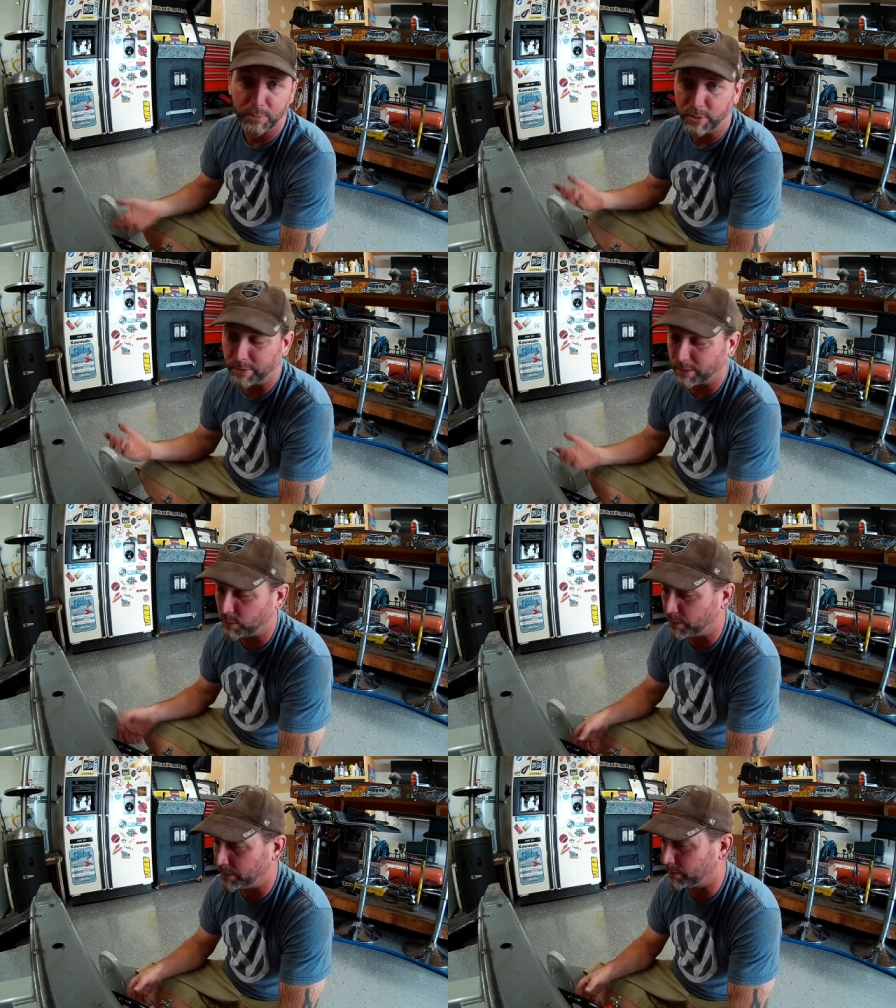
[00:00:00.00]
put in the
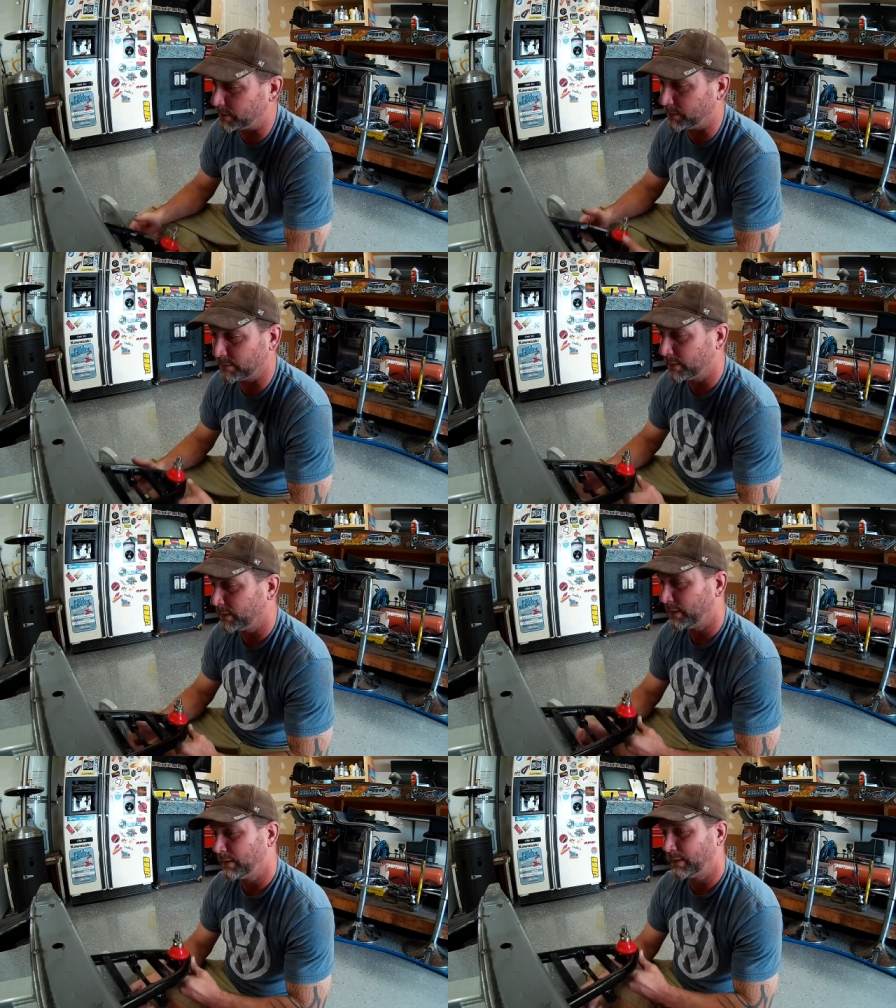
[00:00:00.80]
coils,
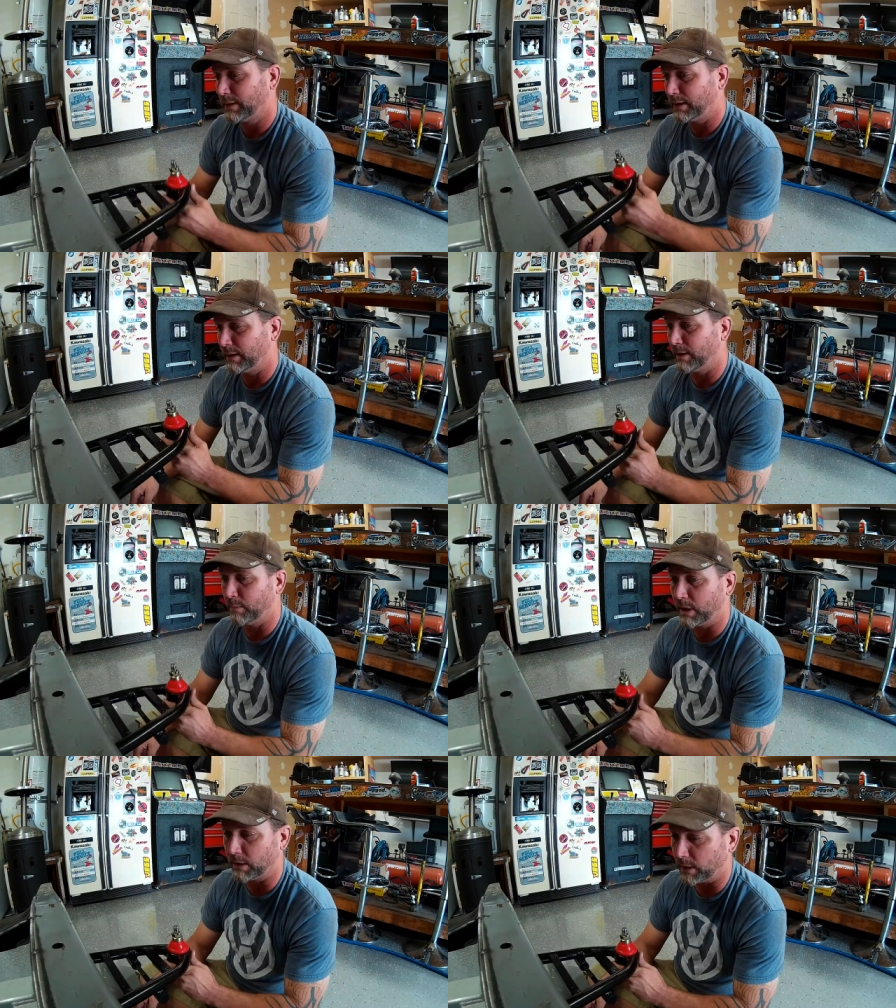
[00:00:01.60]
and
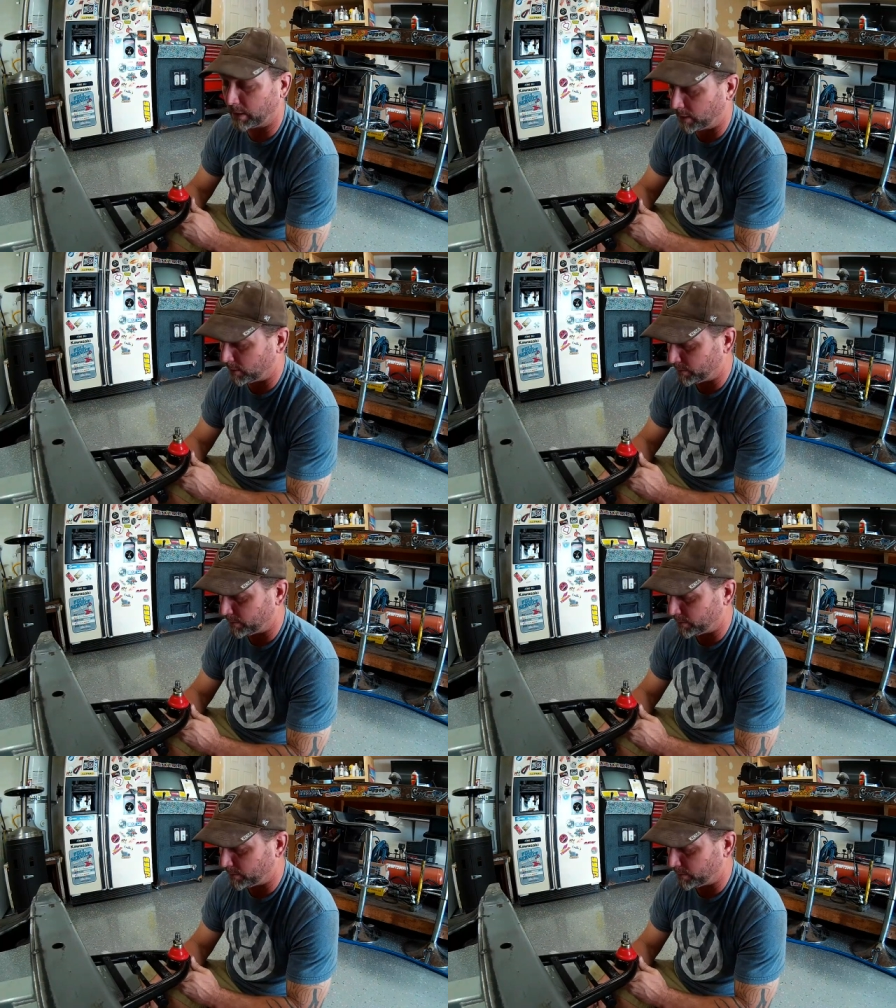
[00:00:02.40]
be good to go.